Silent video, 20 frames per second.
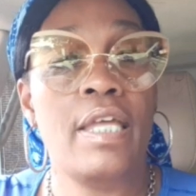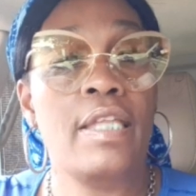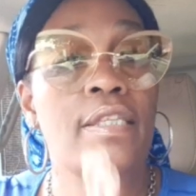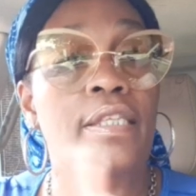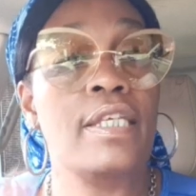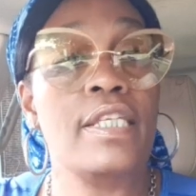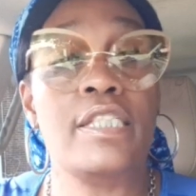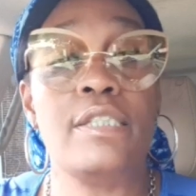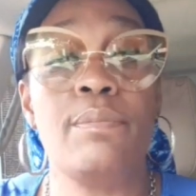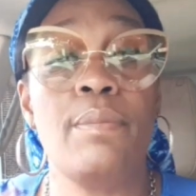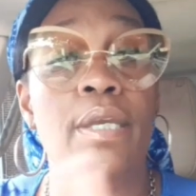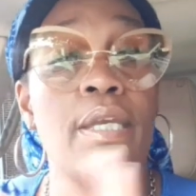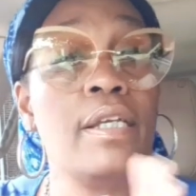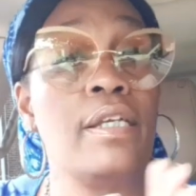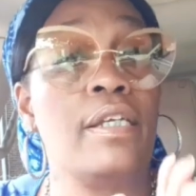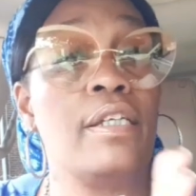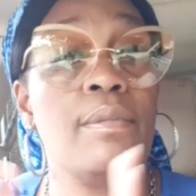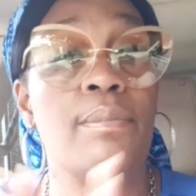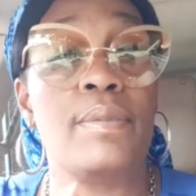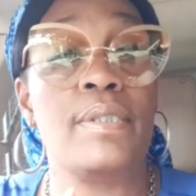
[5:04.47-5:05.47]
This man
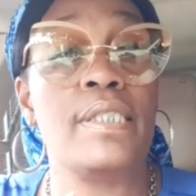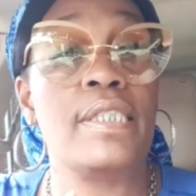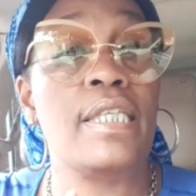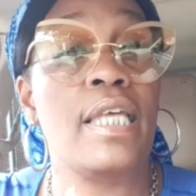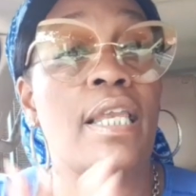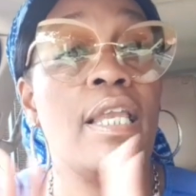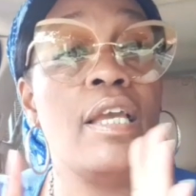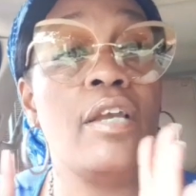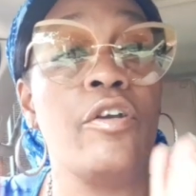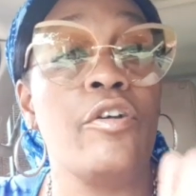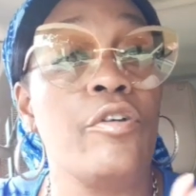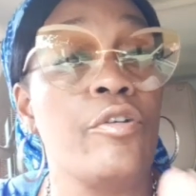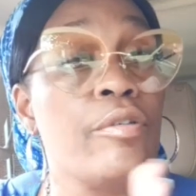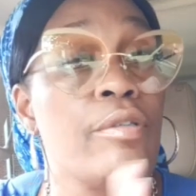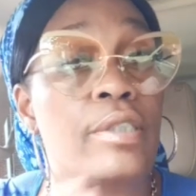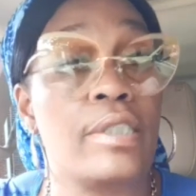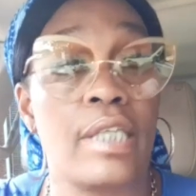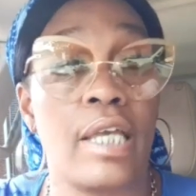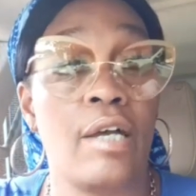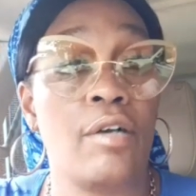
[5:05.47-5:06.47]
could have been selling
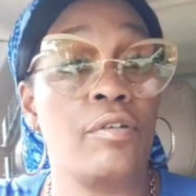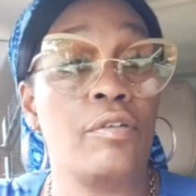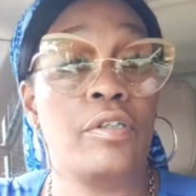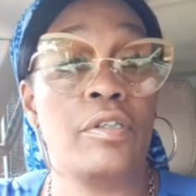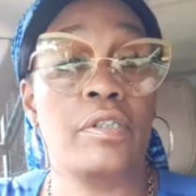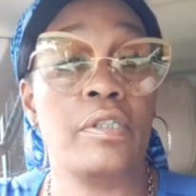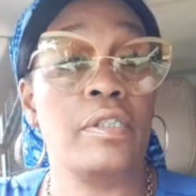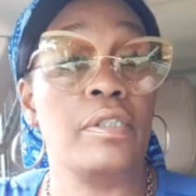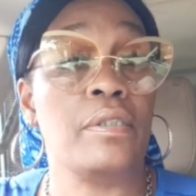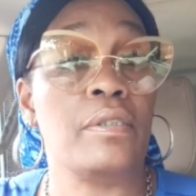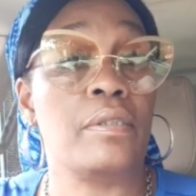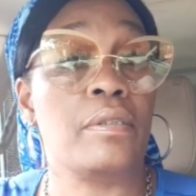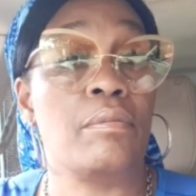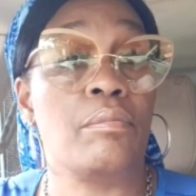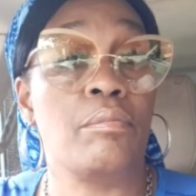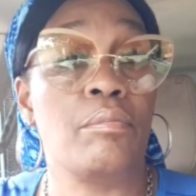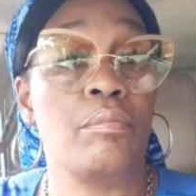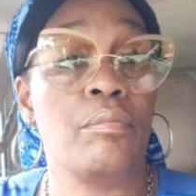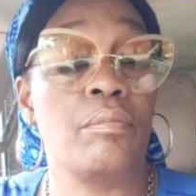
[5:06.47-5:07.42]
Girl Scout cookies.